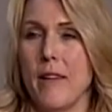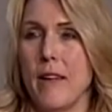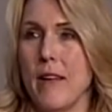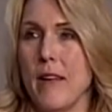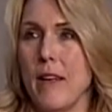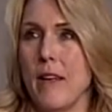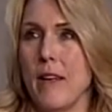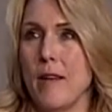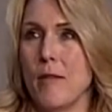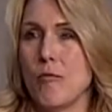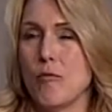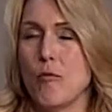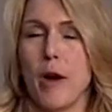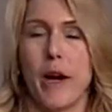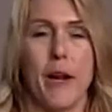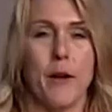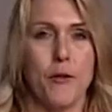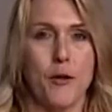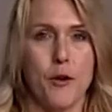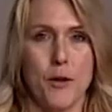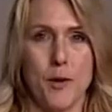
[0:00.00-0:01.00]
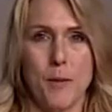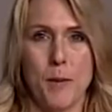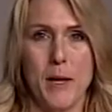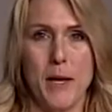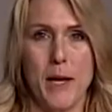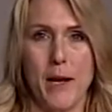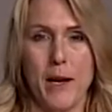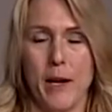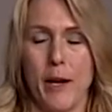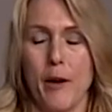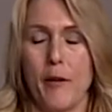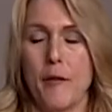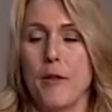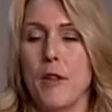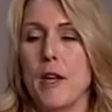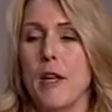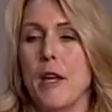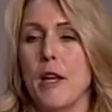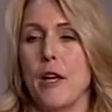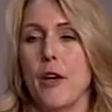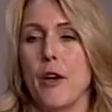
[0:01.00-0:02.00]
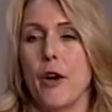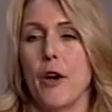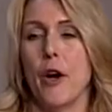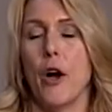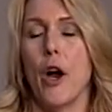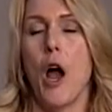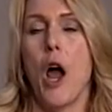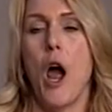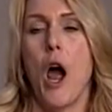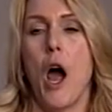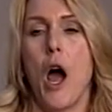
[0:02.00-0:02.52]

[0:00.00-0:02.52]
the right after the beginning of the year.